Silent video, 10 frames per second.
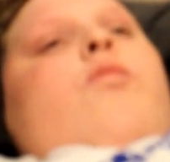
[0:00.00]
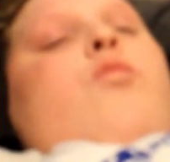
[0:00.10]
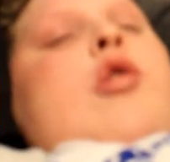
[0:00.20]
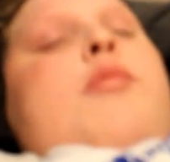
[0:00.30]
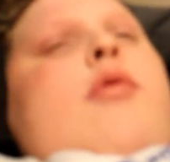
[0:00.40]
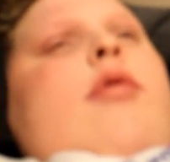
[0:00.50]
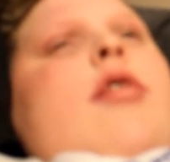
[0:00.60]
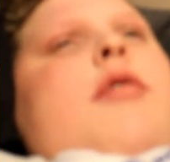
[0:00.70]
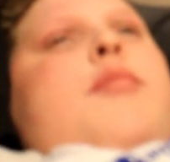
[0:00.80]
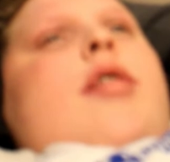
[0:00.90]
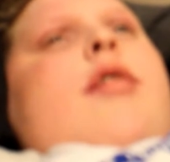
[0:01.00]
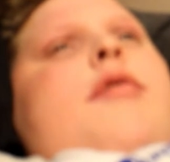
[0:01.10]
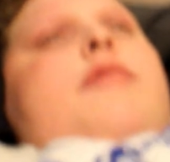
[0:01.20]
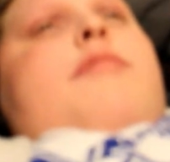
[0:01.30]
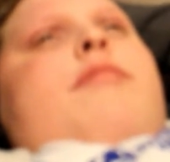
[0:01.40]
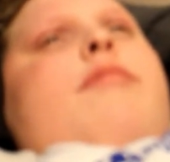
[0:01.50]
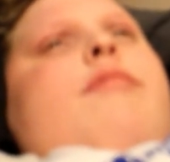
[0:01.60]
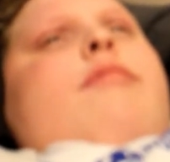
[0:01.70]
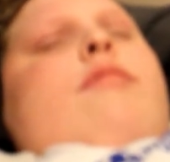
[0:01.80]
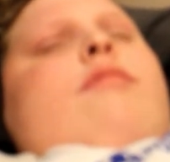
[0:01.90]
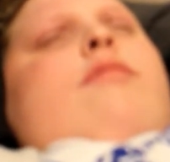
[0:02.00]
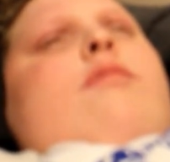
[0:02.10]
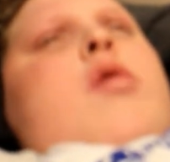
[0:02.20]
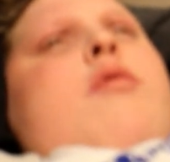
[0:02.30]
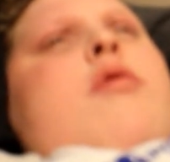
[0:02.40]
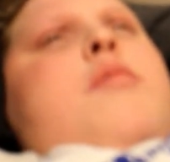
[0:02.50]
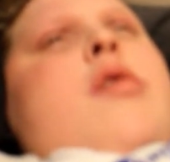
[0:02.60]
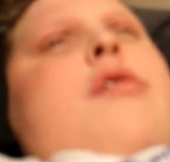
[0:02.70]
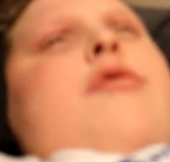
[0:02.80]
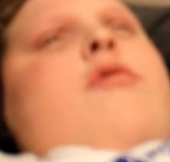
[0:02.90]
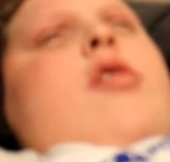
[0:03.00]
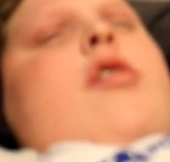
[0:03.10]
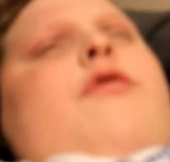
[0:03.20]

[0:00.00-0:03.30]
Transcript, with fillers: We were winning by, we only made three in the